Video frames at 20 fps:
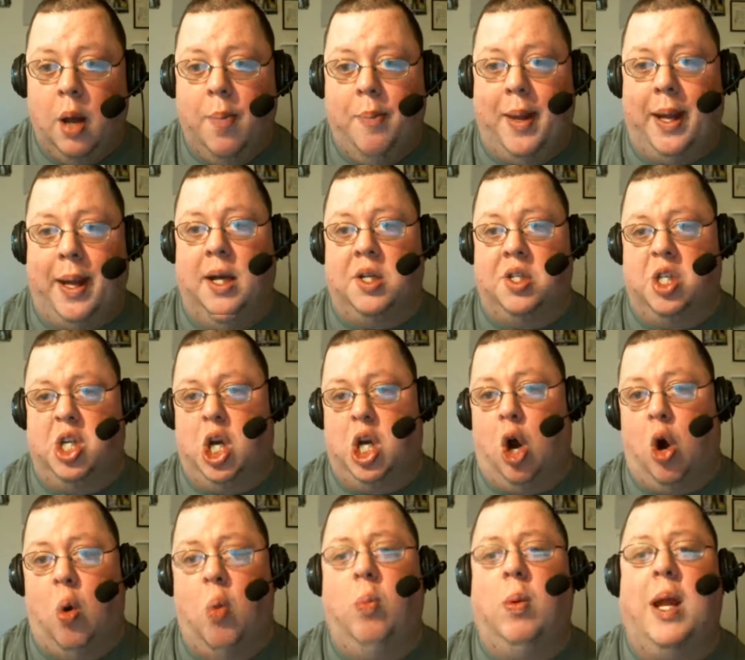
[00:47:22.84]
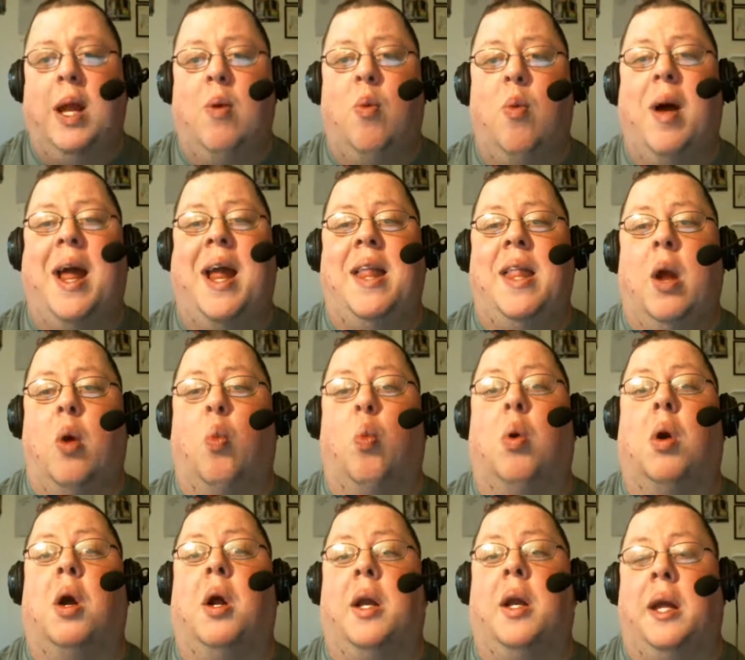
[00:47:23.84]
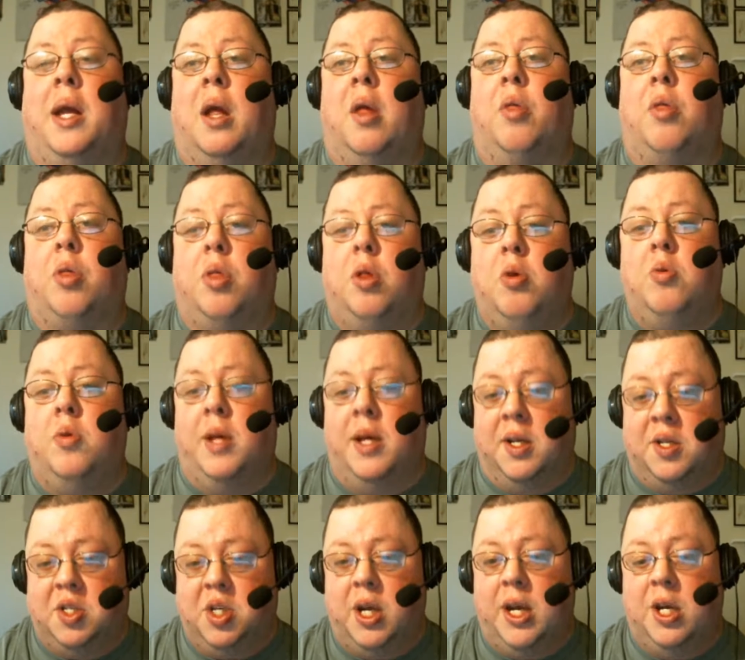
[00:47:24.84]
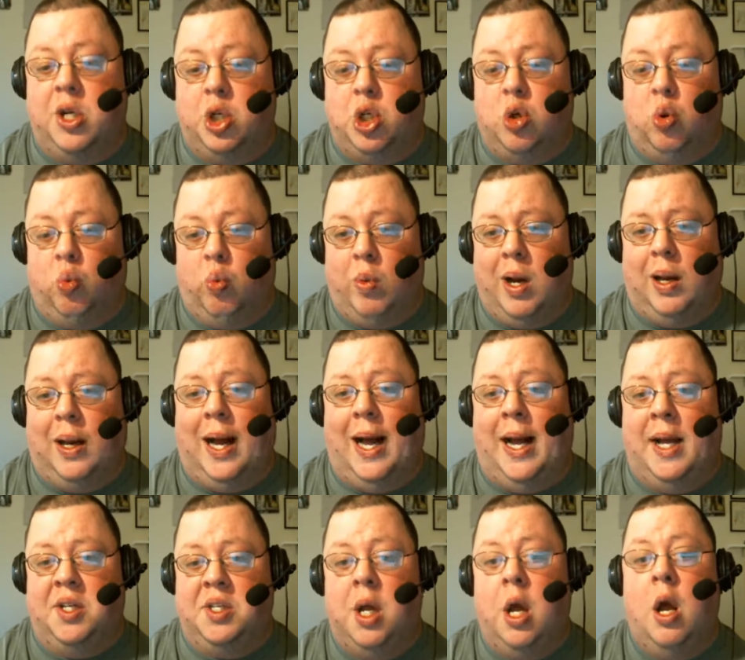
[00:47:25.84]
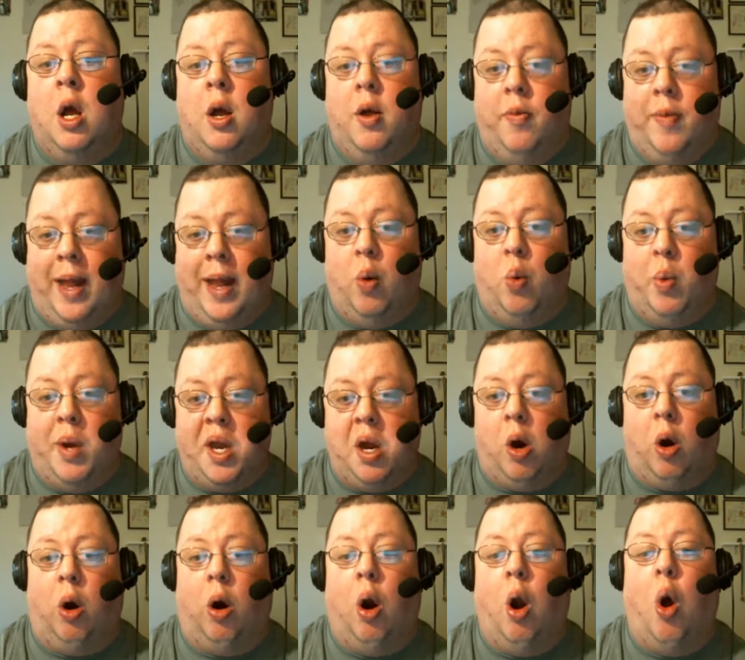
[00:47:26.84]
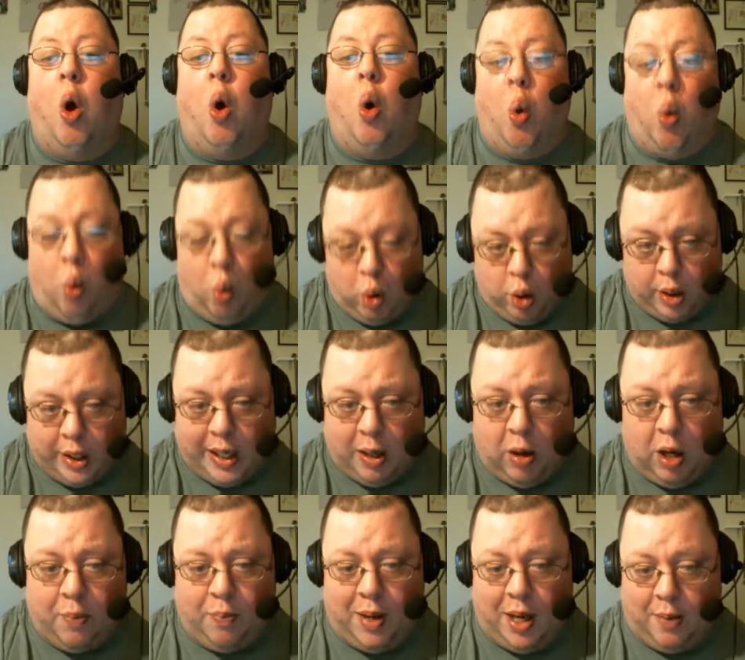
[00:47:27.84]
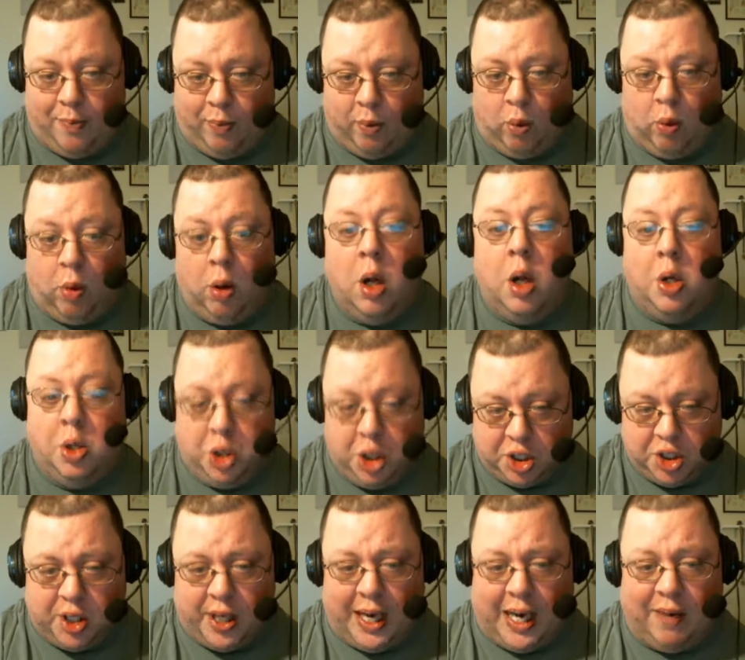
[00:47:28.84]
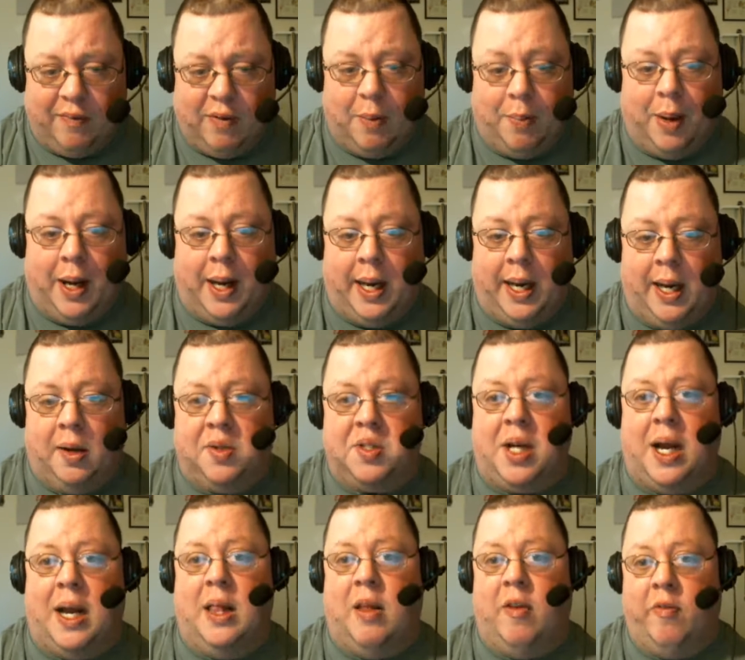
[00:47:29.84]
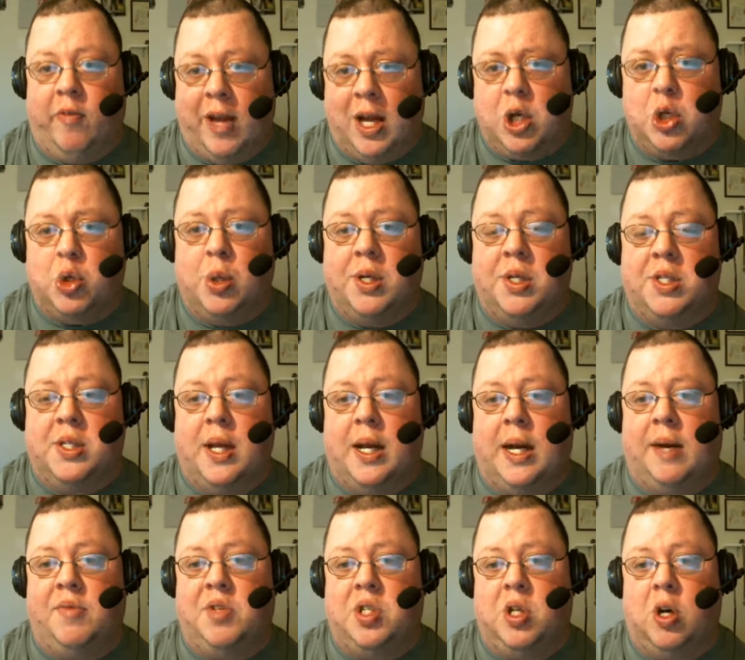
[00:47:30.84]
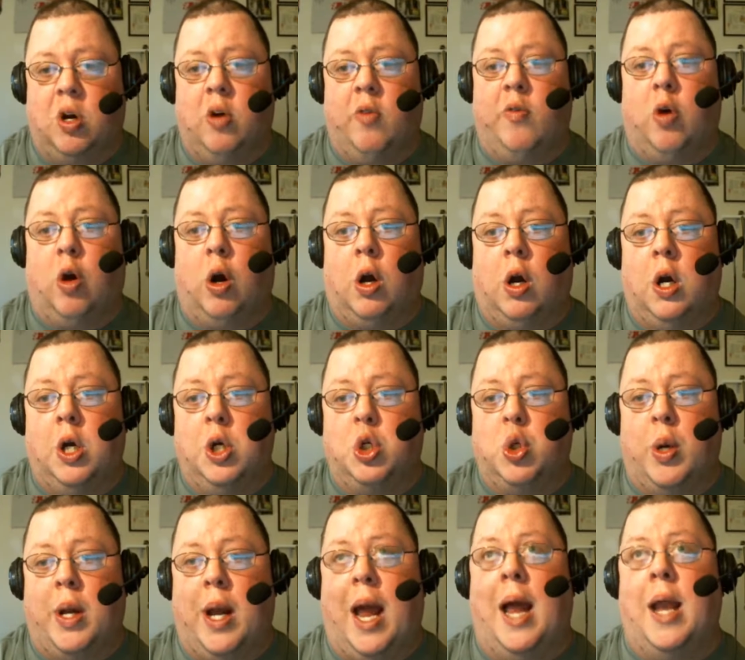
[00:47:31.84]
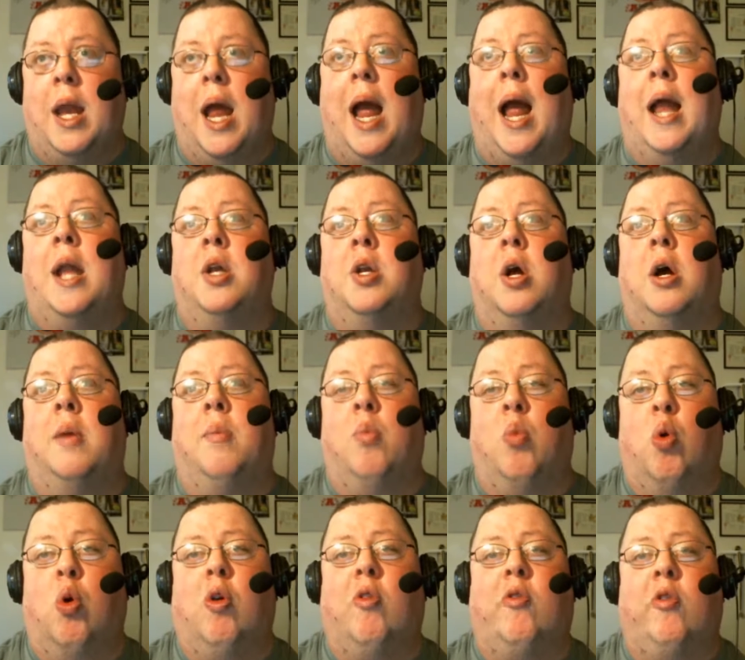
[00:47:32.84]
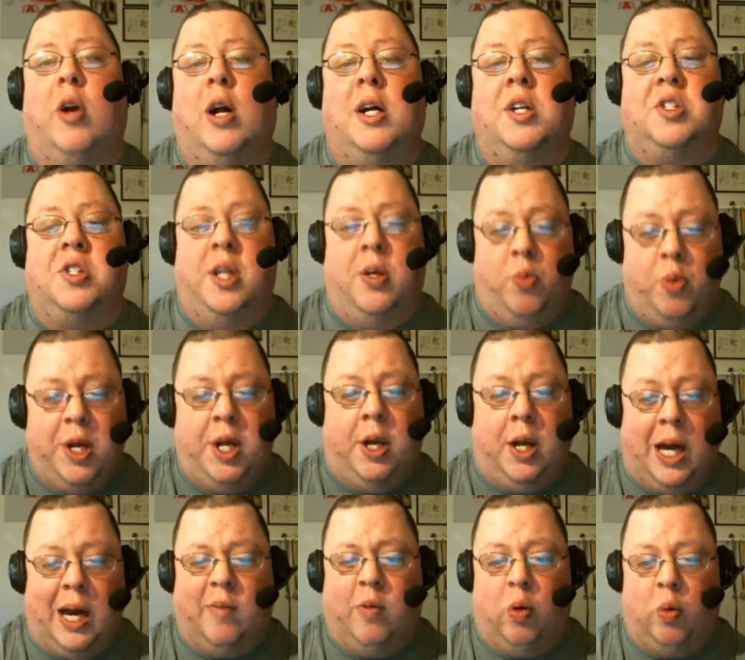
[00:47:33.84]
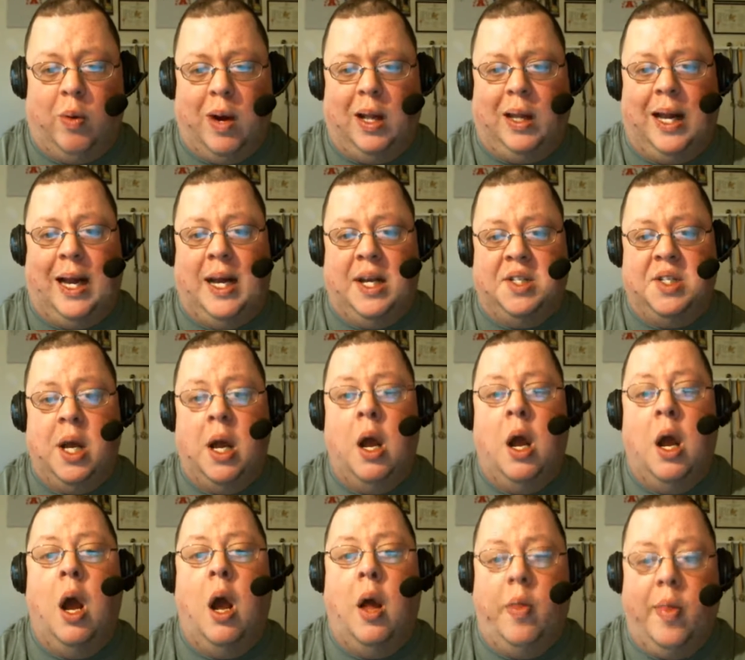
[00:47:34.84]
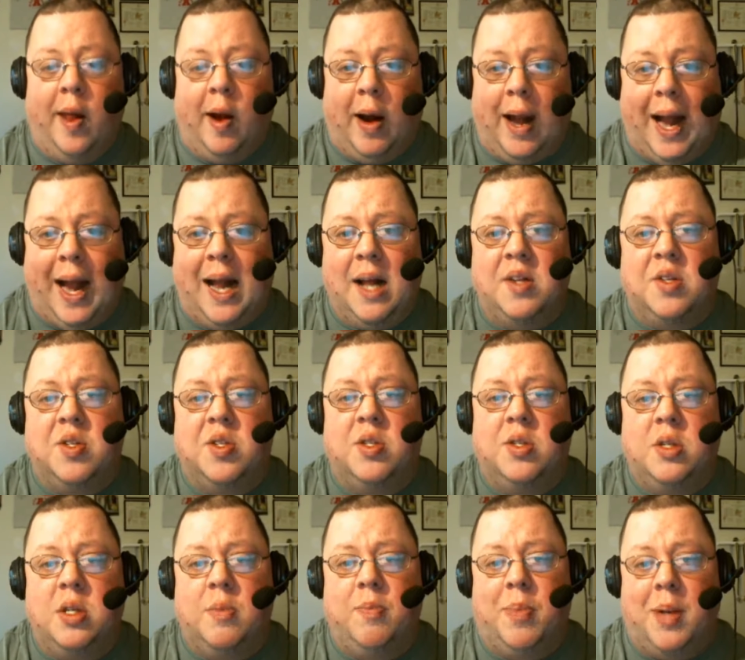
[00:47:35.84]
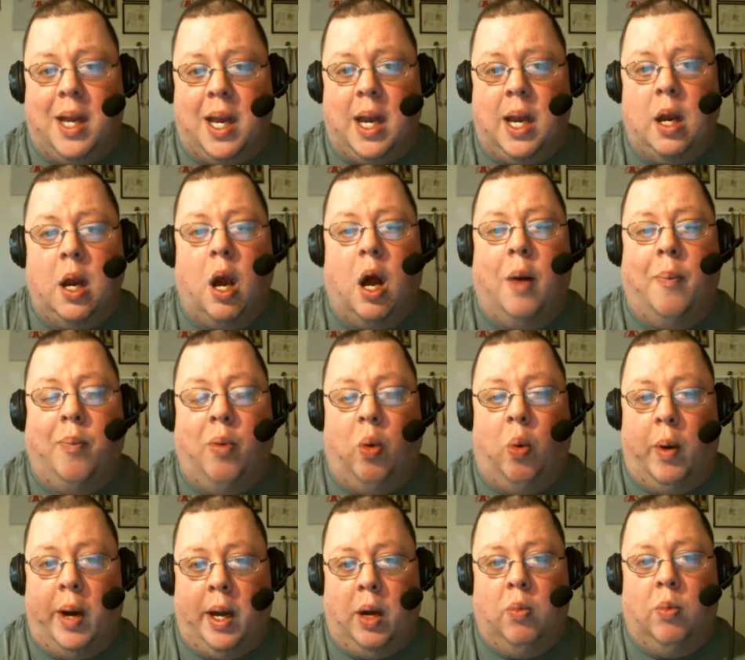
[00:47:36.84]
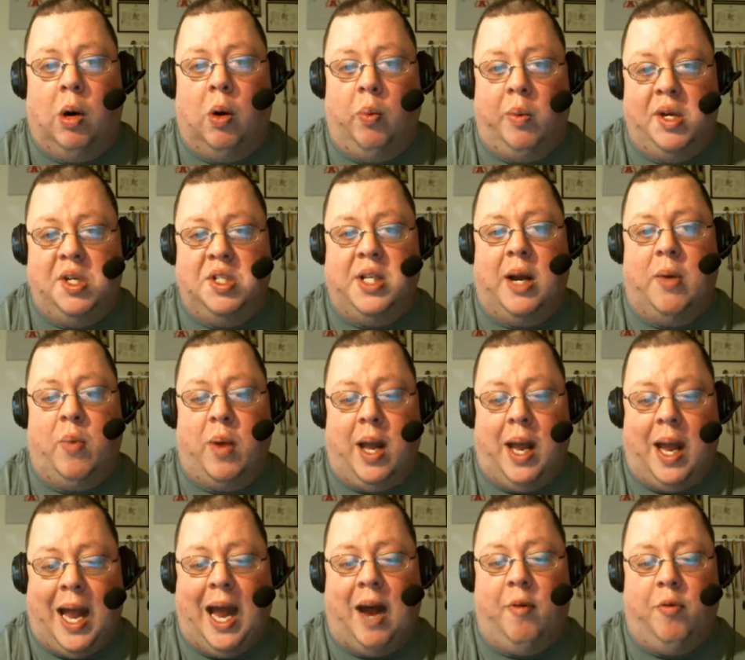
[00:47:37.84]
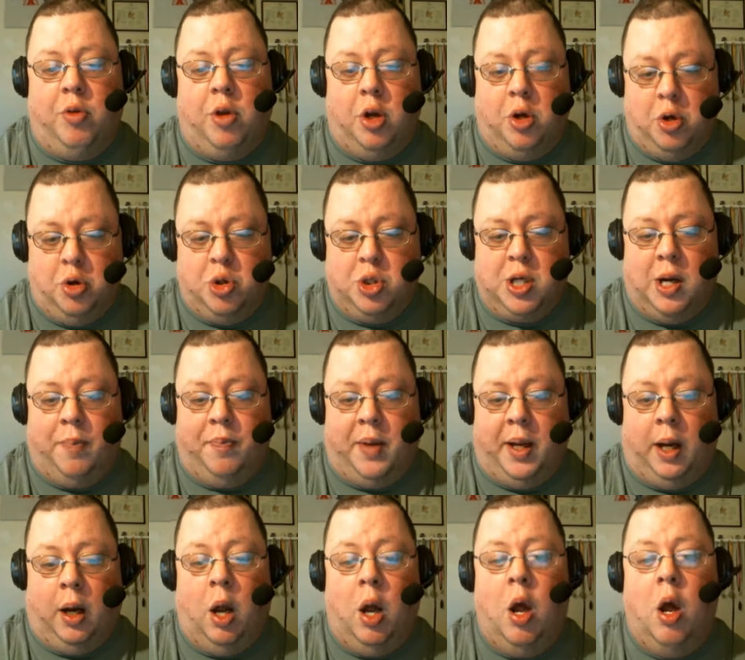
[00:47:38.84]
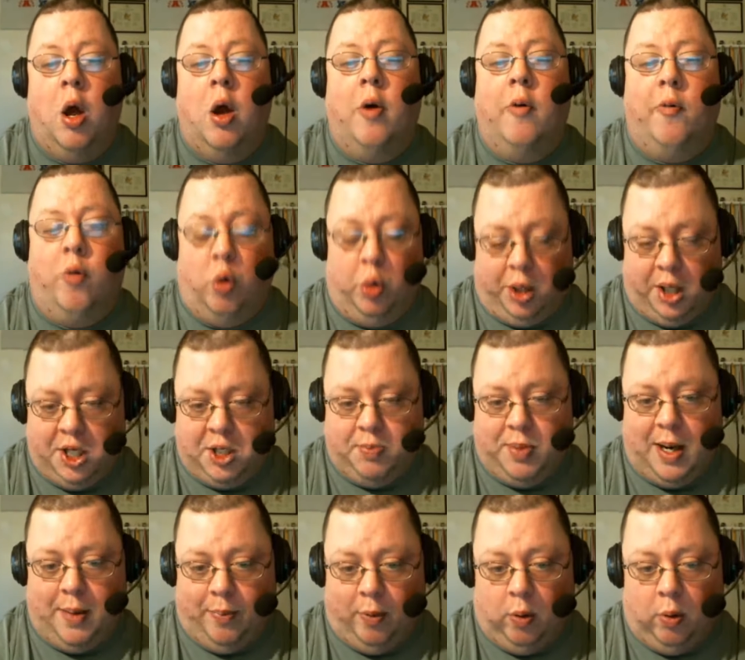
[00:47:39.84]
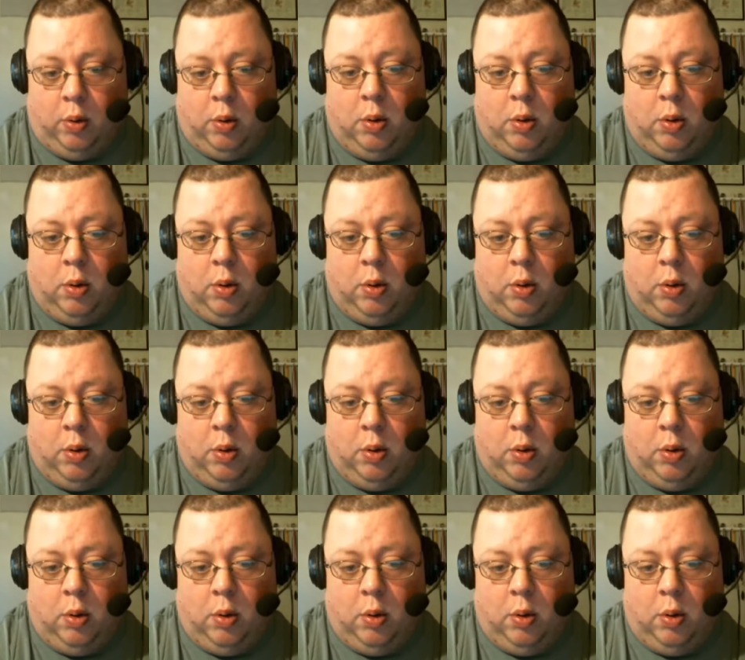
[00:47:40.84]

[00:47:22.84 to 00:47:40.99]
because the only way that we're going to get through this is to realize that we are ordinary people just like everybody else, and the veterans that have served our country and done more for us than we could ever realize. There has to be a point where we say we have to do something for these people.